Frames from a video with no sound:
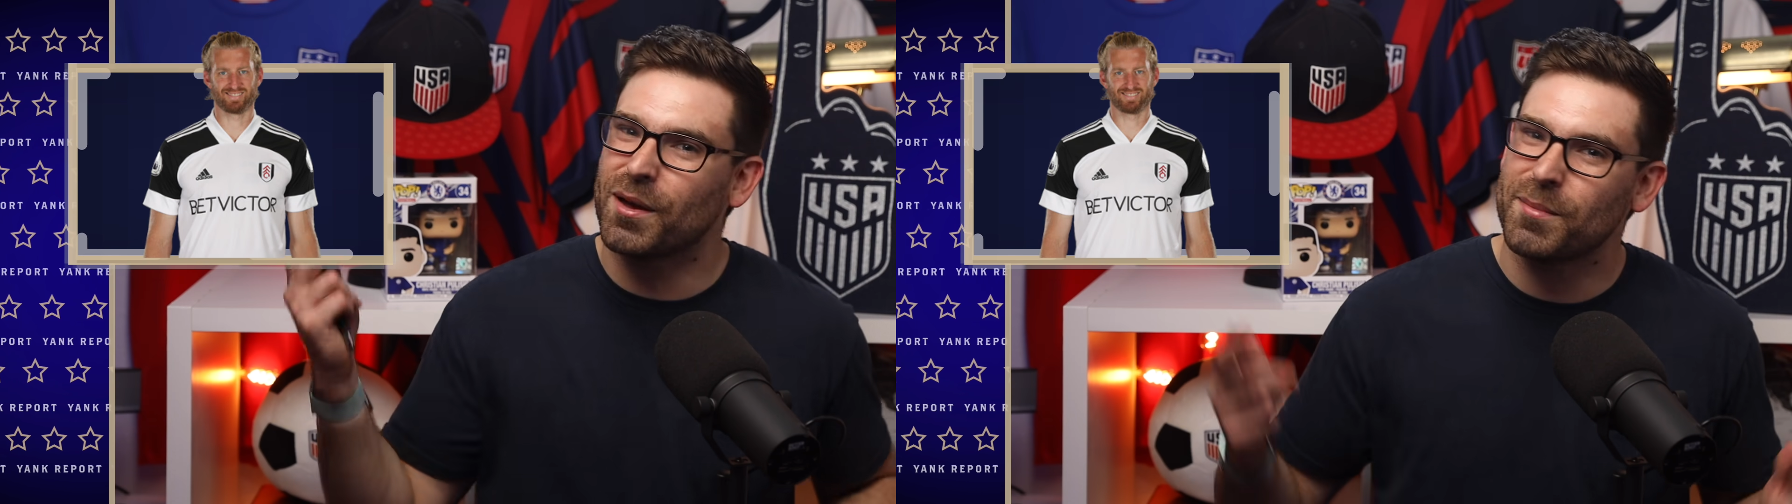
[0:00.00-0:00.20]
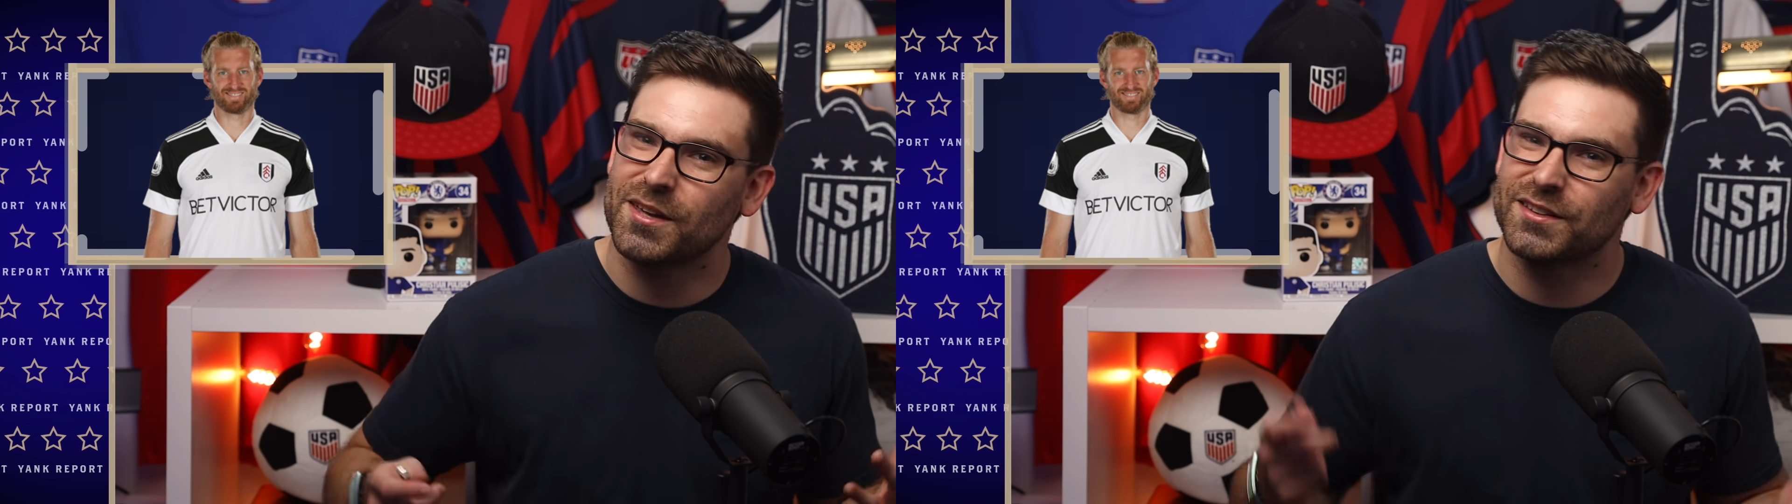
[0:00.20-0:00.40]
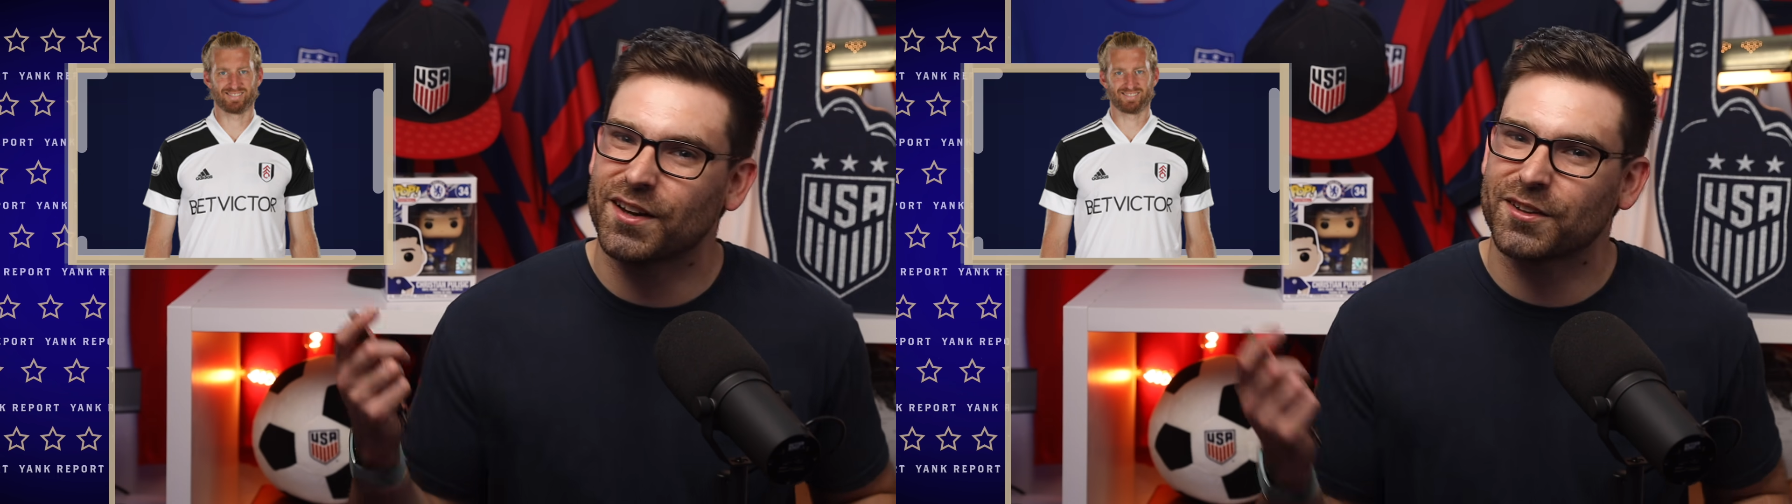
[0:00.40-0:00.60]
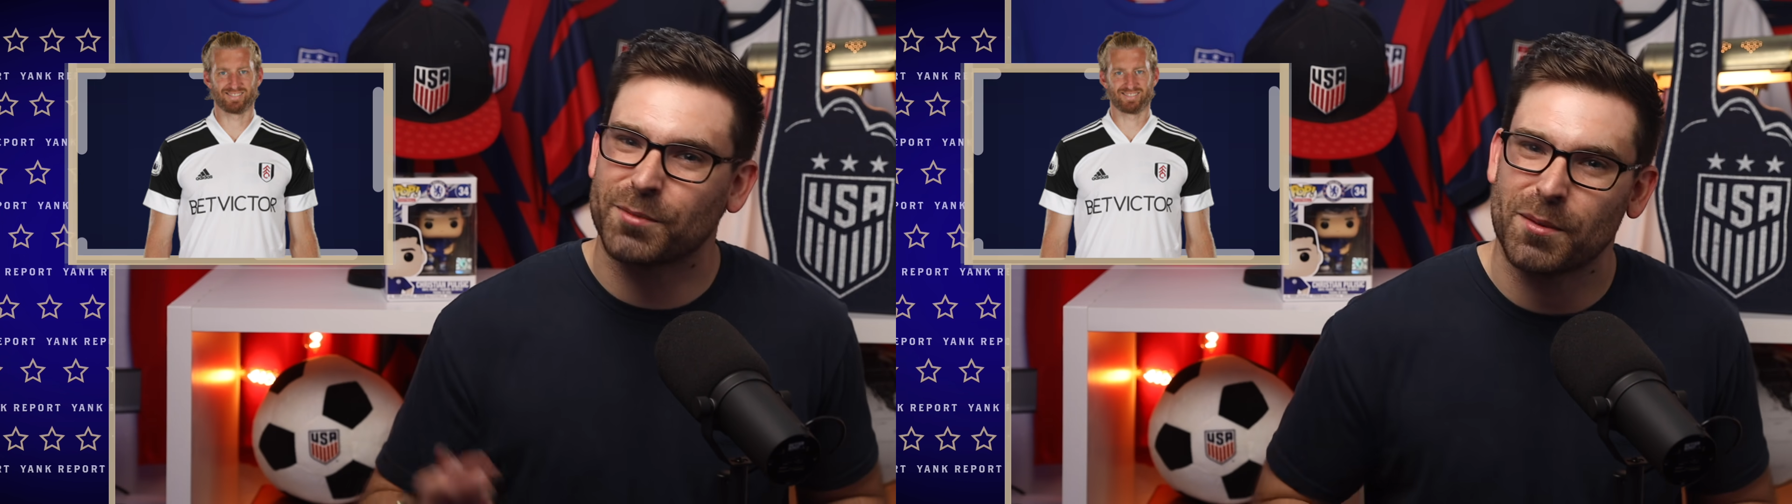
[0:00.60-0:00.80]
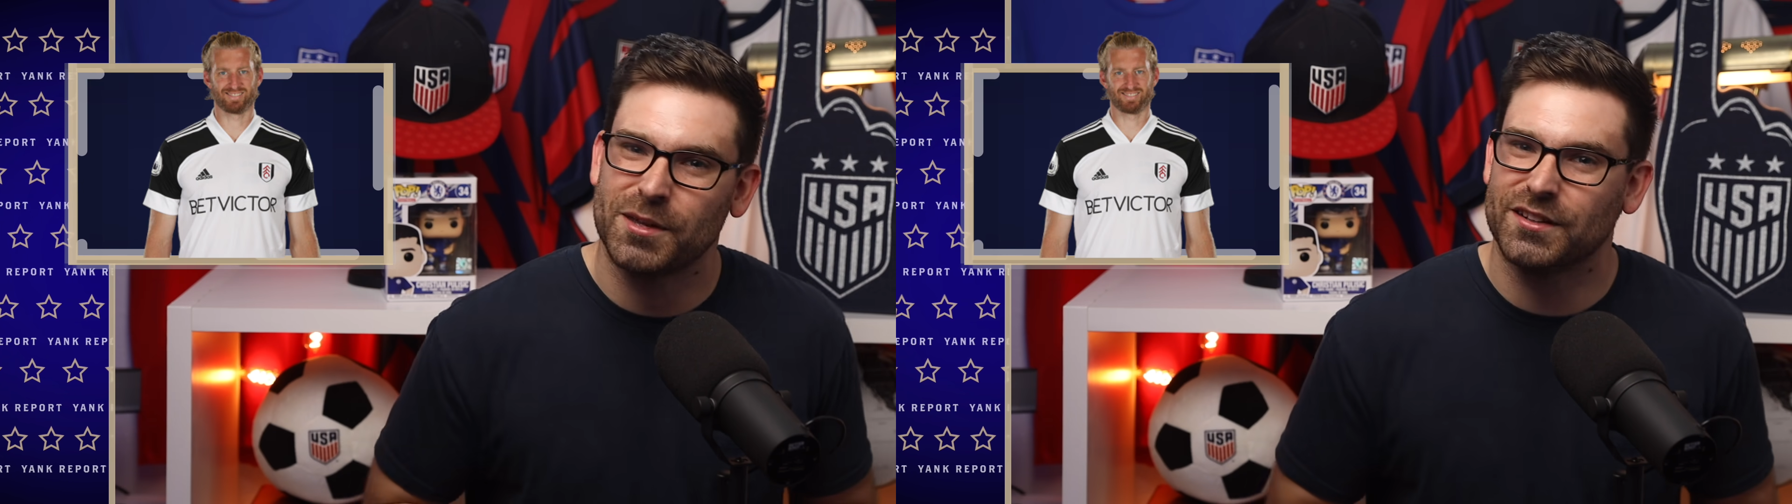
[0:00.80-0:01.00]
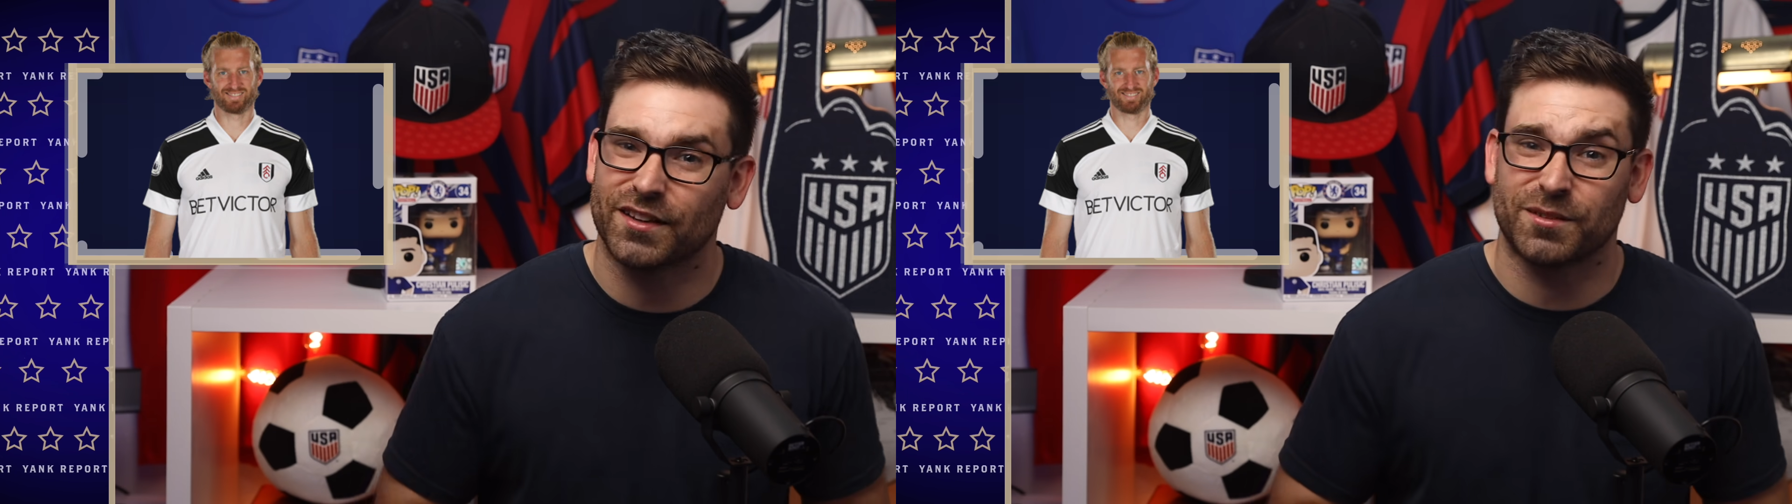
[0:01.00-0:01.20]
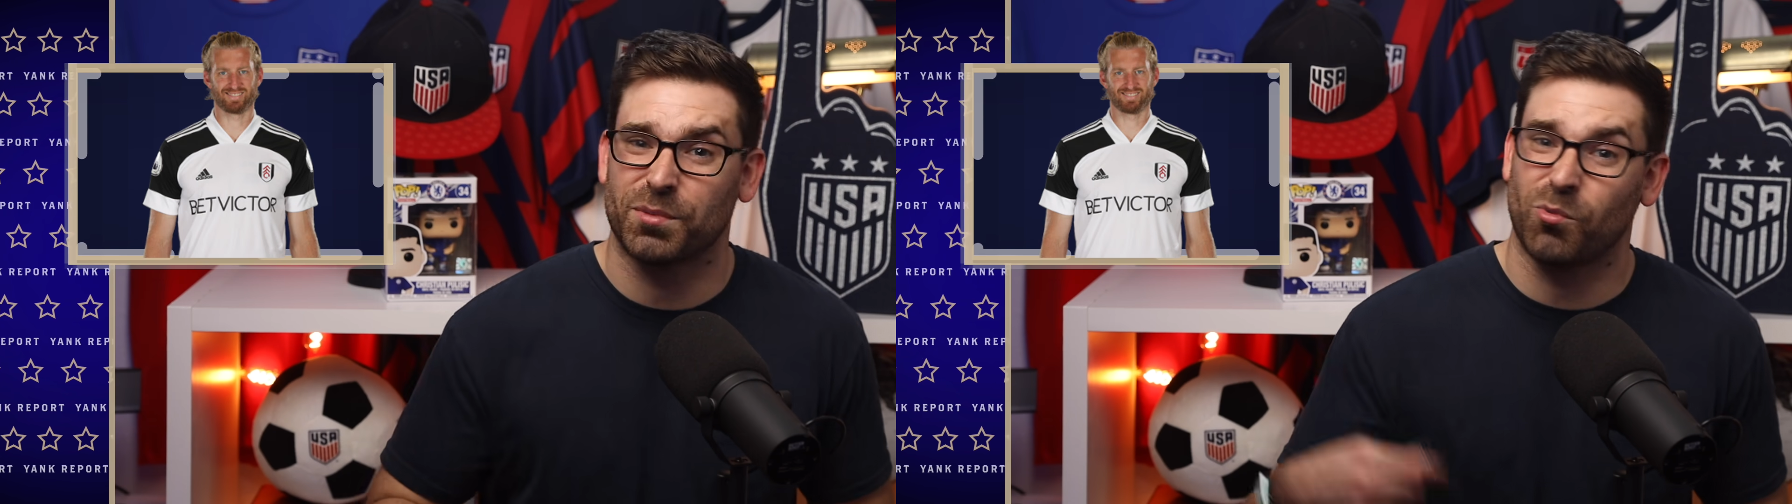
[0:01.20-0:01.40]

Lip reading: Maybe he does, maybe he doesn't. But